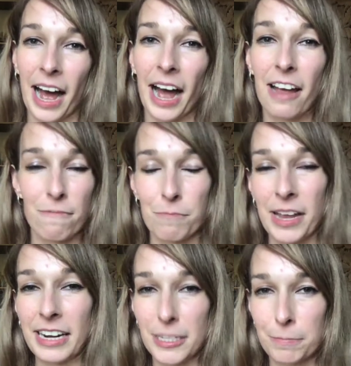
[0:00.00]
I have
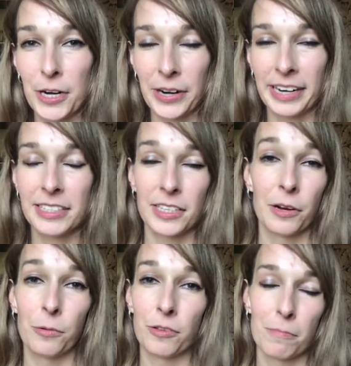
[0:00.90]
experience
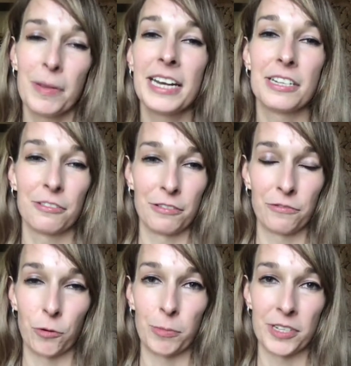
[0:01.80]
with many different
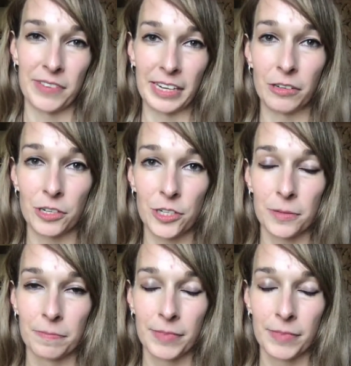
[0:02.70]
forms of English.